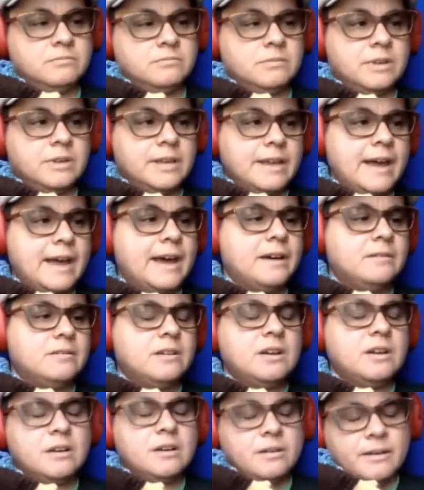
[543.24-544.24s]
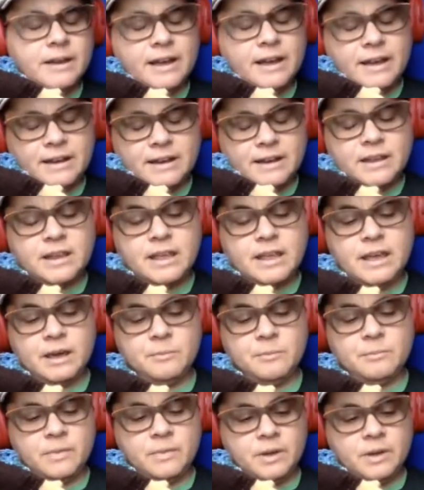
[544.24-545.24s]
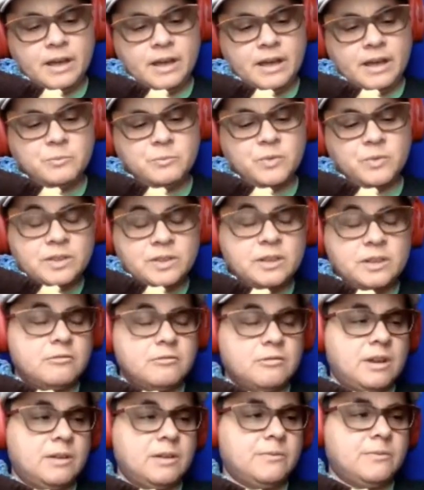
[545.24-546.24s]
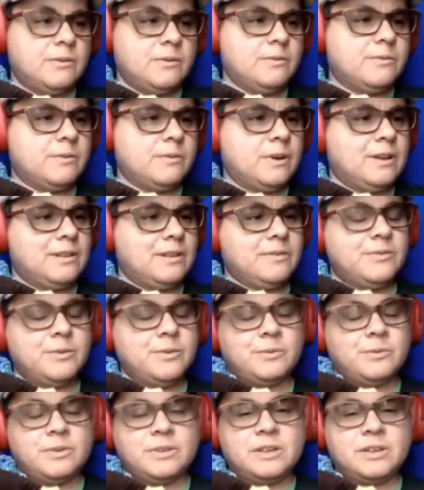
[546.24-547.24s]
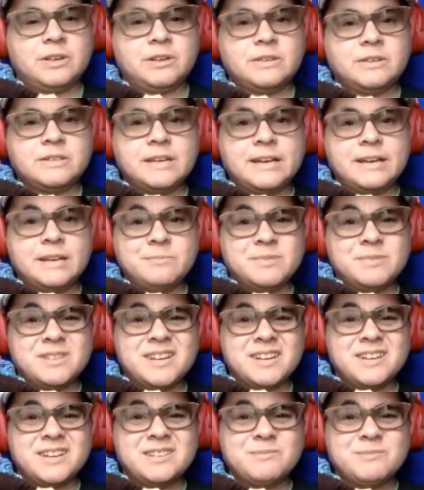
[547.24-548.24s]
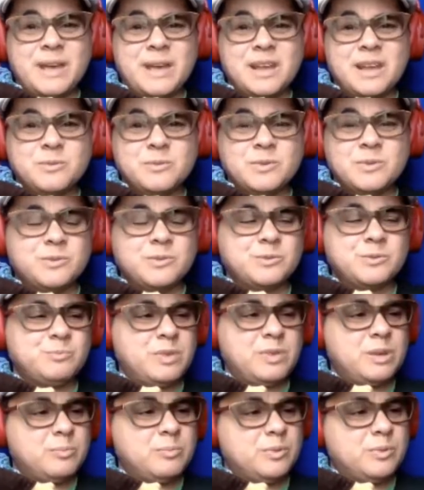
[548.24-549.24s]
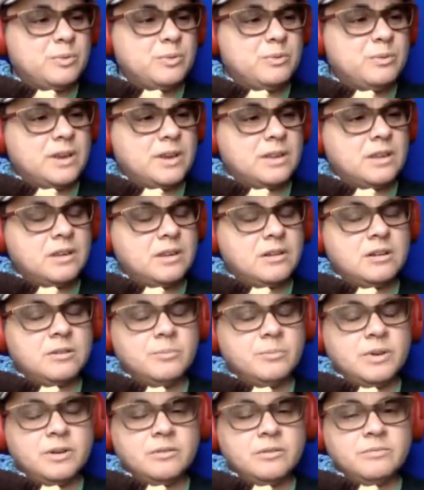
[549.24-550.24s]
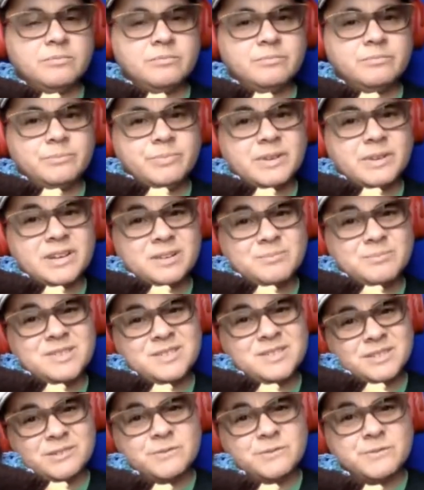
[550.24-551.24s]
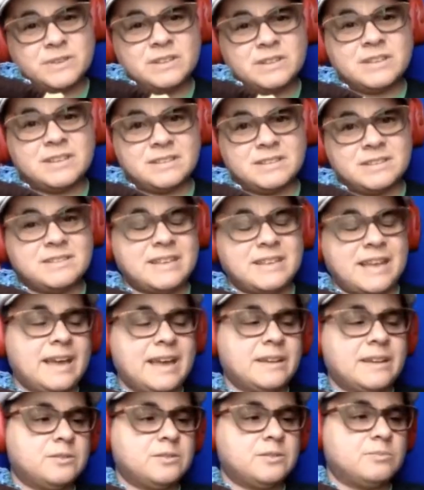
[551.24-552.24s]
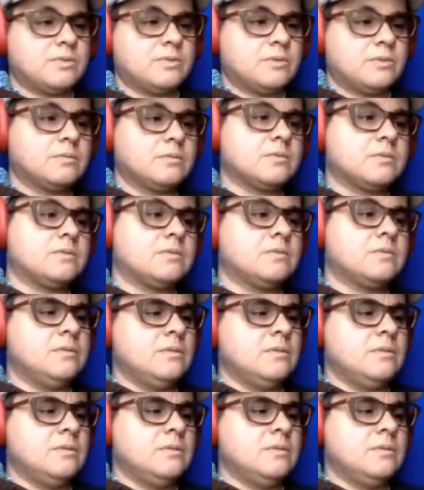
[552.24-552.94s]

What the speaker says: Yeah, and I am. I'm really grateful for all of the really good times that I spent with those people who I care about, but I'm still feeling sad, Spruce.